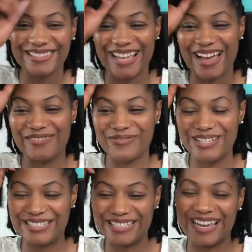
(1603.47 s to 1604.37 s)
I
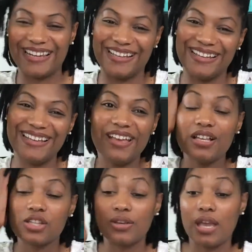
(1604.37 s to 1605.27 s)
appreciate it.
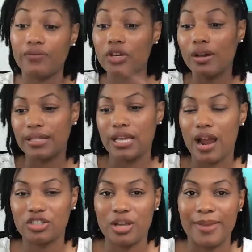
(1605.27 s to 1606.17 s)
So yeah, if you go to
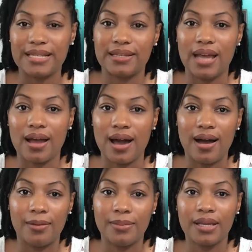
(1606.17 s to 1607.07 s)

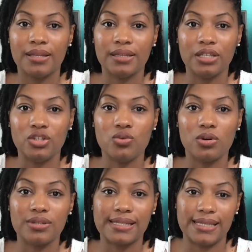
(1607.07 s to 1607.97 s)
kiarajmason.com, then you
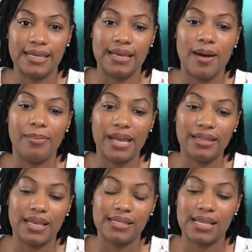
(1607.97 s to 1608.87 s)
will see a button
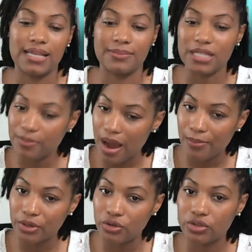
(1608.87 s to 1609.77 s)
that says Miss
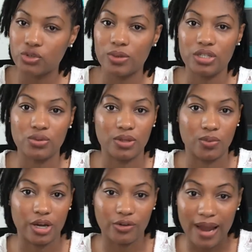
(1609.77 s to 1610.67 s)
Mompreneur
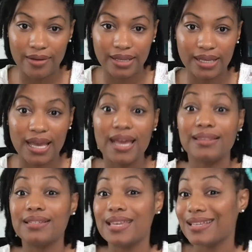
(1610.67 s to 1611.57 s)
2021 crowning.
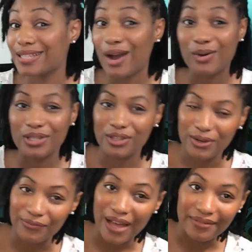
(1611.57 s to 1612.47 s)
The tickets are only
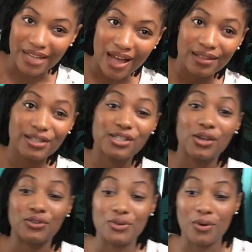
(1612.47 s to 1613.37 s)
$35, so
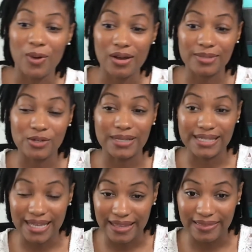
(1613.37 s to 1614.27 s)
you are welcome to
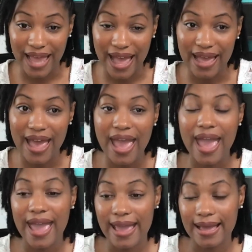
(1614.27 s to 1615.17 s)
attend that.
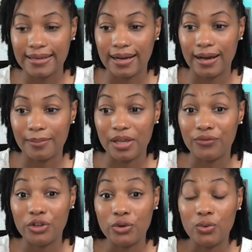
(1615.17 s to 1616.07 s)
And if
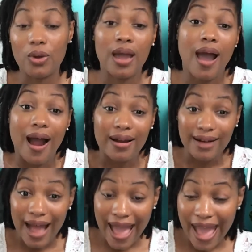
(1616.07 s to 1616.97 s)
you are
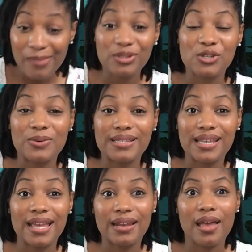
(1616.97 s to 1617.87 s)
not able to
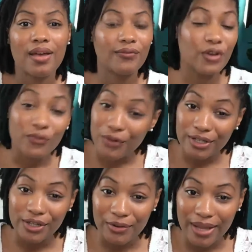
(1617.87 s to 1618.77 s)
attend, feel free to
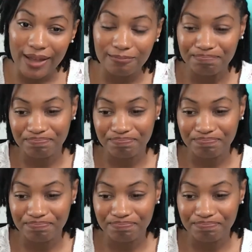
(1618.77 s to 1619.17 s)
donate.